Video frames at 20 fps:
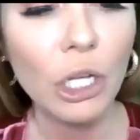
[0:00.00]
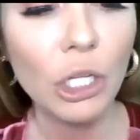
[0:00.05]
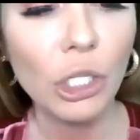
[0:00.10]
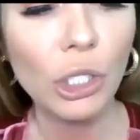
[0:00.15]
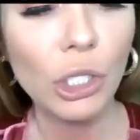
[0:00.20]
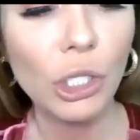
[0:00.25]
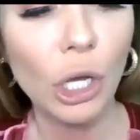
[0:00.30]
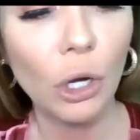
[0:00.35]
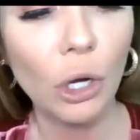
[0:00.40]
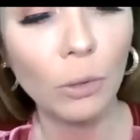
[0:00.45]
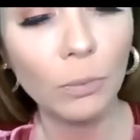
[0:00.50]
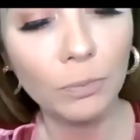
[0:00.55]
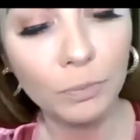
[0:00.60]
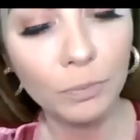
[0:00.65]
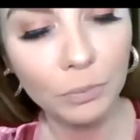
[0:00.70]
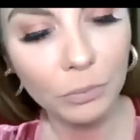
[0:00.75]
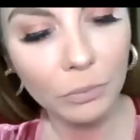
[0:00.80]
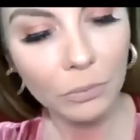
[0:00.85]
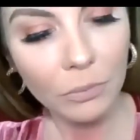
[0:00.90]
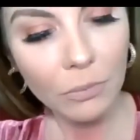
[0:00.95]
So
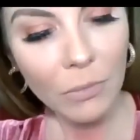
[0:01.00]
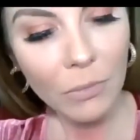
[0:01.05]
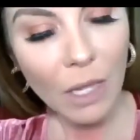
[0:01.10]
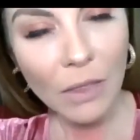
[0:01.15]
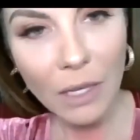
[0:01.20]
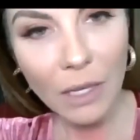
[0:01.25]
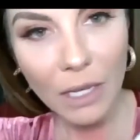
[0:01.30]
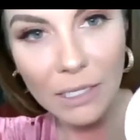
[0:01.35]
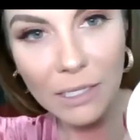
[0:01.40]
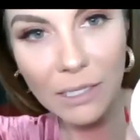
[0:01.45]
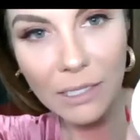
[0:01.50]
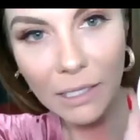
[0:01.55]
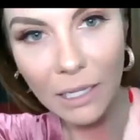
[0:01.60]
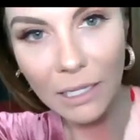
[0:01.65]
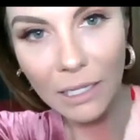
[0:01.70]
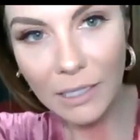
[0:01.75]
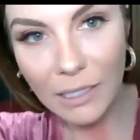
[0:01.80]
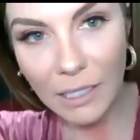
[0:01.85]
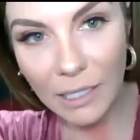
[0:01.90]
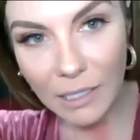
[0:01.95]
the
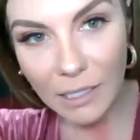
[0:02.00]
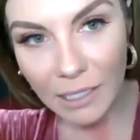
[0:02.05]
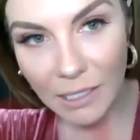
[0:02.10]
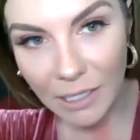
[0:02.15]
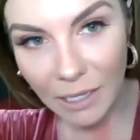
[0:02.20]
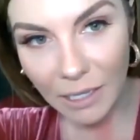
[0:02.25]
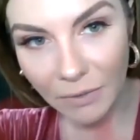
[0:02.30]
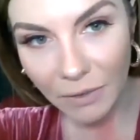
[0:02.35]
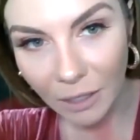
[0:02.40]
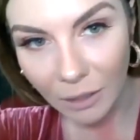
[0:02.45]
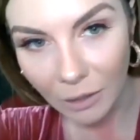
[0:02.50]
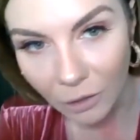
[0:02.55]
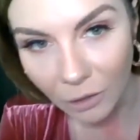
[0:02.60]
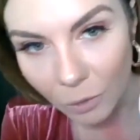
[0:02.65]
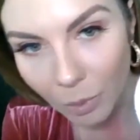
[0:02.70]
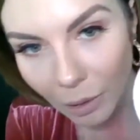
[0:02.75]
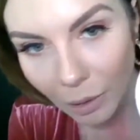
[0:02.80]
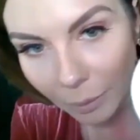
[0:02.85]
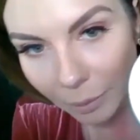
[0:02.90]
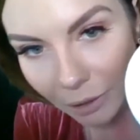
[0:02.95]
consistency of it, you
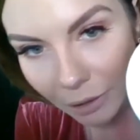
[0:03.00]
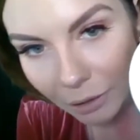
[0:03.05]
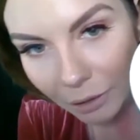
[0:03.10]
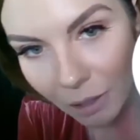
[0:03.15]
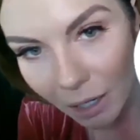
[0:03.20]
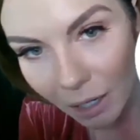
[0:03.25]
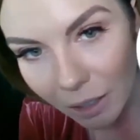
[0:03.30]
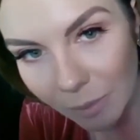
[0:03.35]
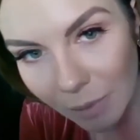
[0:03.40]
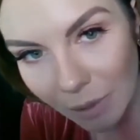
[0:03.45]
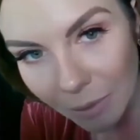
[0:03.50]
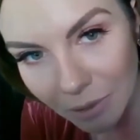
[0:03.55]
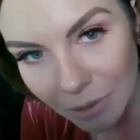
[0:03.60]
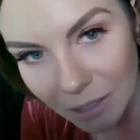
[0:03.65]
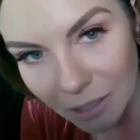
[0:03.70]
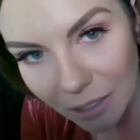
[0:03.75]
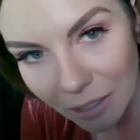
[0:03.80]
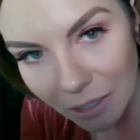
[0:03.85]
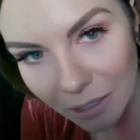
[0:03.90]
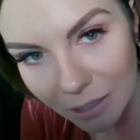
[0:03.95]
probably are not going to be able to
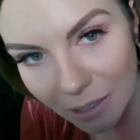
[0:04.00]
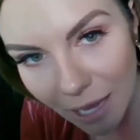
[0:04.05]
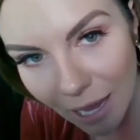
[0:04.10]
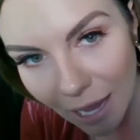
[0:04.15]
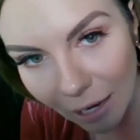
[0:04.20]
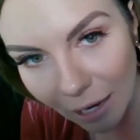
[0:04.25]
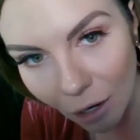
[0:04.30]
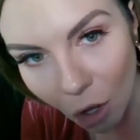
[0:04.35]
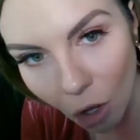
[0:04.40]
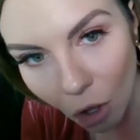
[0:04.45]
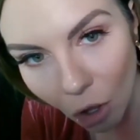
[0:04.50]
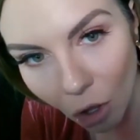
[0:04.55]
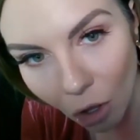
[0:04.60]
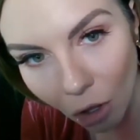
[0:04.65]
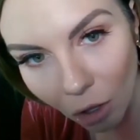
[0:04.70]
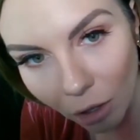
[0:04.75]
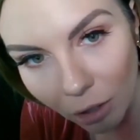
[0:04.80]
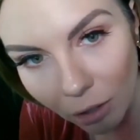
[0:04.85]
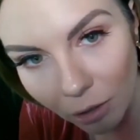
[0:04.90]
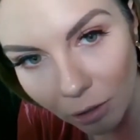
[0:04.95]
see this at
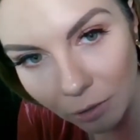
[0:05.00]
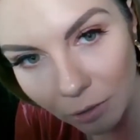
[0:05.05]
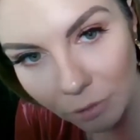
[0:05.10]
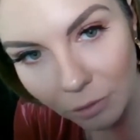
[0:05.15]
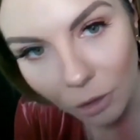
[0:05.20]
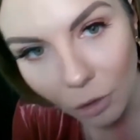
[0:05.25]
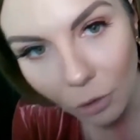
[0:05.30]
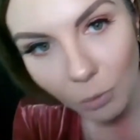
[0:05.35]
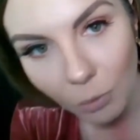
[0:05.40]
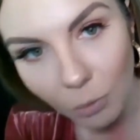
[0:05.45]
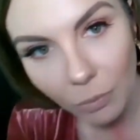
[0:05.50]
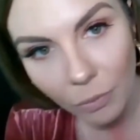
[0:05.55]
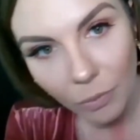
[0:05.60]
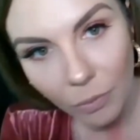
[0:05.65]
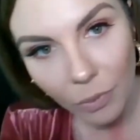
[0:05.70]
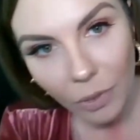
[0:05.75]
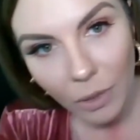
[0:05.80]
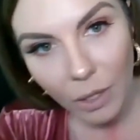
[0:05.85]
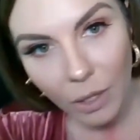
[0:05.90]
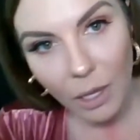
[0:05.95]
all. Nope.
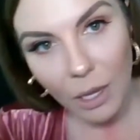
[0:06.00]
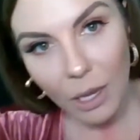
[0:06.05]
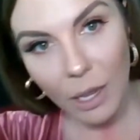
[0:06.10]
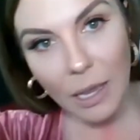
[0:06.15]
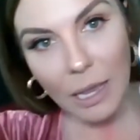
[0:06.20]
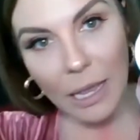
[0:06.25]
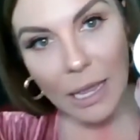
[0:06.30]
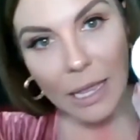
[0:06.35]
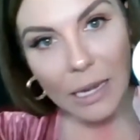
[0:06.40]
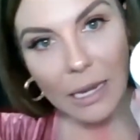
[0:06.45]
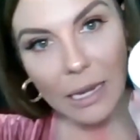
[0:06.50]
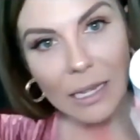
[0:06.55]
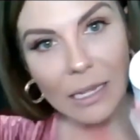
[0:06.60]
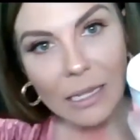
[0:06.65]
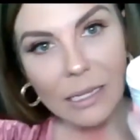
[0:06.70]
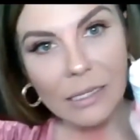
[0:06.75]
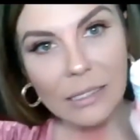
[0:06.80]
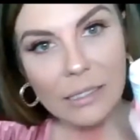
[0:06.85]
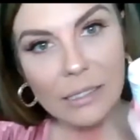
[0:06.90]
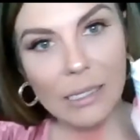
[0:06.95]
It
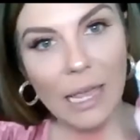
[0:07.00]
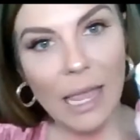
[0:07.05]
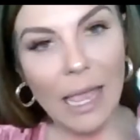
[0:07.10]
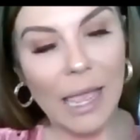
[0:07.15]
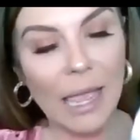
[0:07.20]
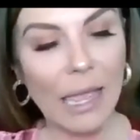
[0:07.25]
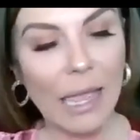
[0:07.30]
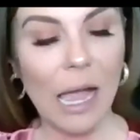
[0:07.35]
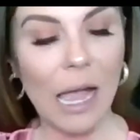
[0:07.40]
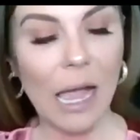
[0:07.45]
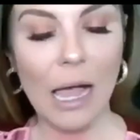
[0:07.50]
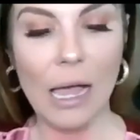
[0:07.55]
is a,